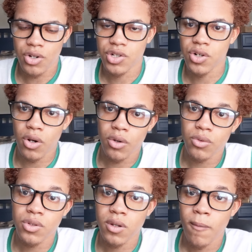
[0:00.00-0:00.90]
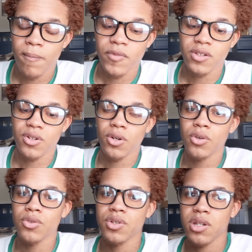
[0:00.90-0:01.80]
are circles.
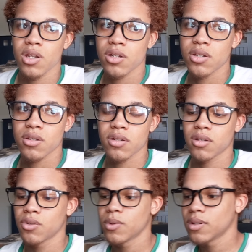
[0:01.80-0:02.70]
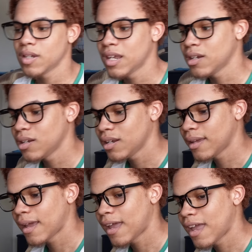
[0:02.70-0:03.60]
Circles, you need
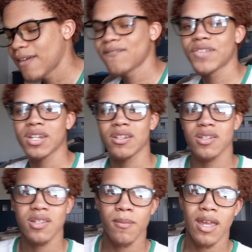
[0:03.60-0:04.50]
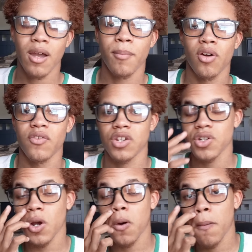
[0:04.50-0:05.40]
infinites to make a perfect
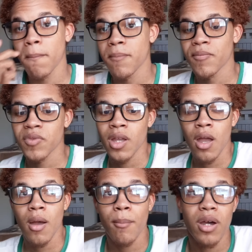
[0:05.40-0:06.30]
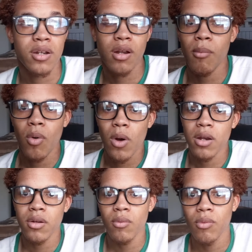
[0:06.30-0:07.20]
circle. But number
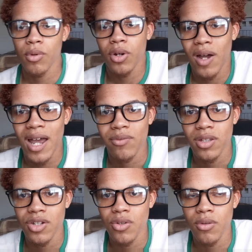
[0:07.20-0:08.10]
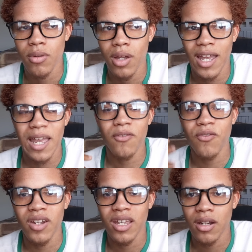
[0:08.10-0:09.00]
one, you don't have to do
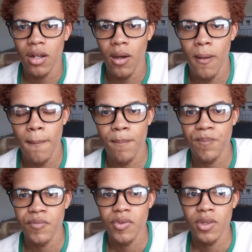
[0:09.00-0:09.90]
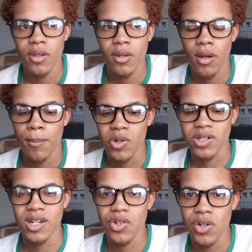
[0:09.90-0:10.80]
infinite
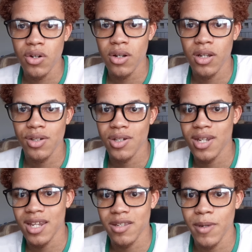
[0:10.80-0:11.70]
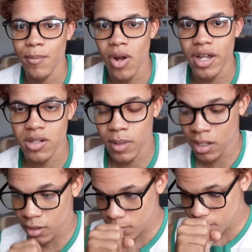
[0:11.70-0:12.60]
precision. It just has to be
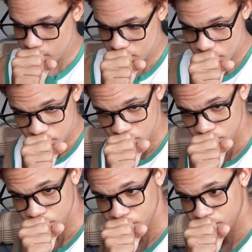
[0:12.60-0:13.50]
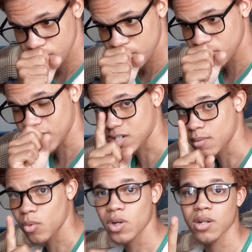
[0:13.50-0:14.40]
approximated. That's
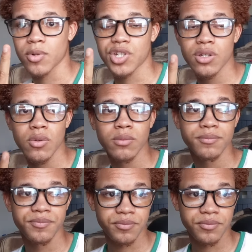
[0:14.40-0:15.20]
number one. Number two,